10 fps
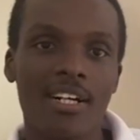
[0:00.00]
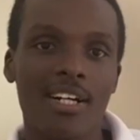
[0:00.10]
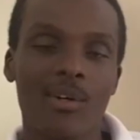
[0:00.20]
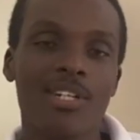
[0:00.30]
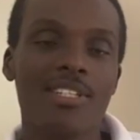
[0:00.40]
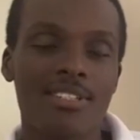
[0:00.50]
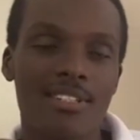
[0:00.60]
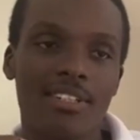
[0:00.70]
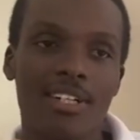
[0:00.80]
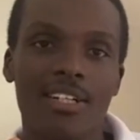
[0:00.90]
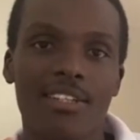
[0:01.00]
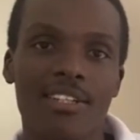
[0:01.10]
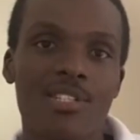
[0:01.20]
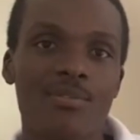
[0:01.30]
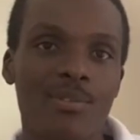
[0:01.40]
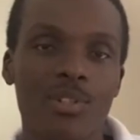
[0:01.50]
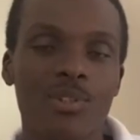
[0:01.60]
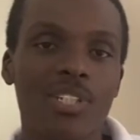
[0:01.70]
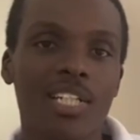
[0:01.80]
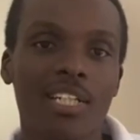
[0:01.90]
Otherwise, thanks for
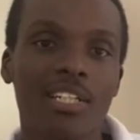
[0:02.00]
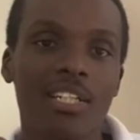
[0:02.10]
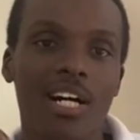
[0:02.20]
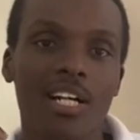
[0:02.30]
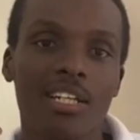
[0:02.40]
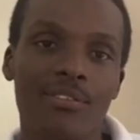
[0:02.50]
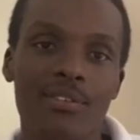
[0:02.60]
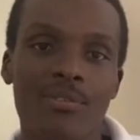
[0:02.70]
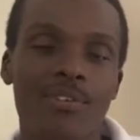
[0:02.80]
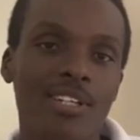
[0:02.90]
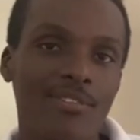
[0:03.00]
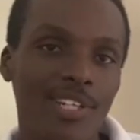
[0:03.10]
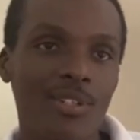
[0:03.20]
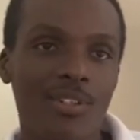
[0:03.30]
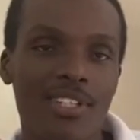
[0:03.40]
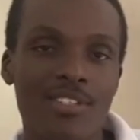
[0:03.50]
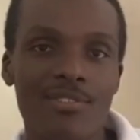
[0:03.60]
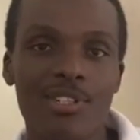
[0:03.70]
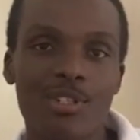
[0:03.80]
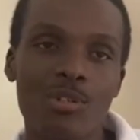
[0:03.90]
tuning in, and if you find value in this
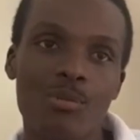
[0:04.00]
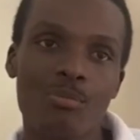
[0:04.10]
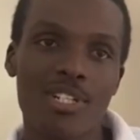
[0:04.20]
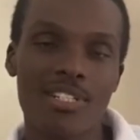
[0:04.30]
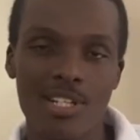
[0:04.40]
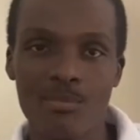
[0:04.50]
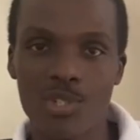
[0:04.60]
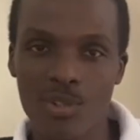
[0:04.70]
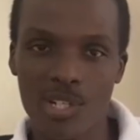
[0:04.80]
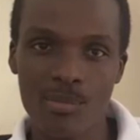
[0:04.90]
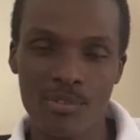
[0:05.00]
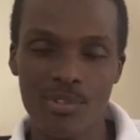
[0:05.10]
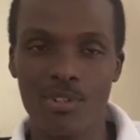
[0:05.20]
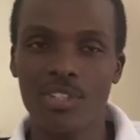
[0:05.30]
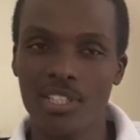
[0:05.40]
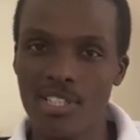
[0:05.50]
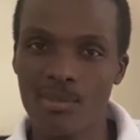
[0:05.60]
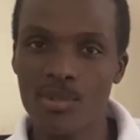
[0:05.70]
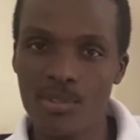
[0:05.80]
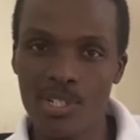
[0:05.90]
video, please subscribe if you're not yet
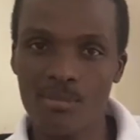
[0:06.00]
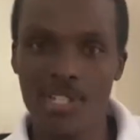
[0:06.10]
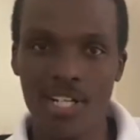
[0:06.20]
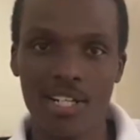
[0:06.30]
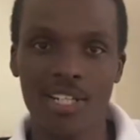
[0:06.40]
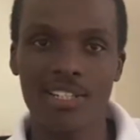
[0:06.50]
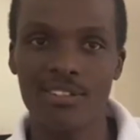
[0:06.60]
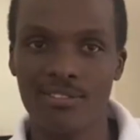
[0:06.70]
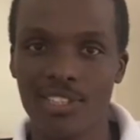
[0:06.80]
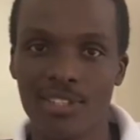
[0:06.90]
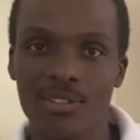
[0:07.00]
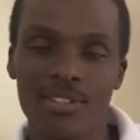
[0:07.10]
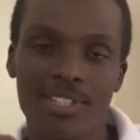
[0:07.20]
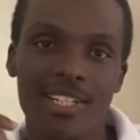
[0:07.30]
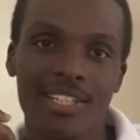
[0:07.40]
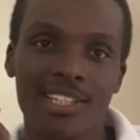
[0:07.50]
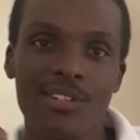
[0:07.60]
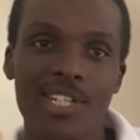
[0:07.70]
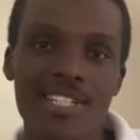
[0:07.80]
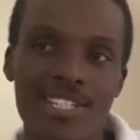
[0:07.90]
subscribed, and like the video.
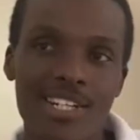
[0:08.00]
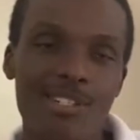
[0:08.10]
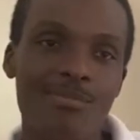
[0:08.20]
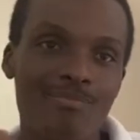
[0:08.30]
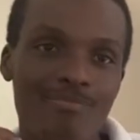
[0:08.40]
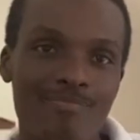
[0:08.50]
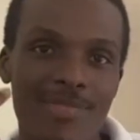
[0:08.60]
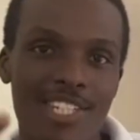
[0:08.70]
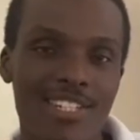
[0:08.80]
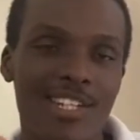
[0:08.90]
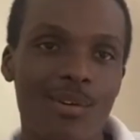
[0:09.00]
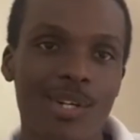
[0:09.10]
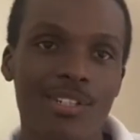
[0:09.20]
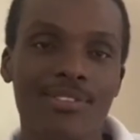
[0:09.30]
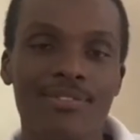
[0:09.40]
Till next time, stay well.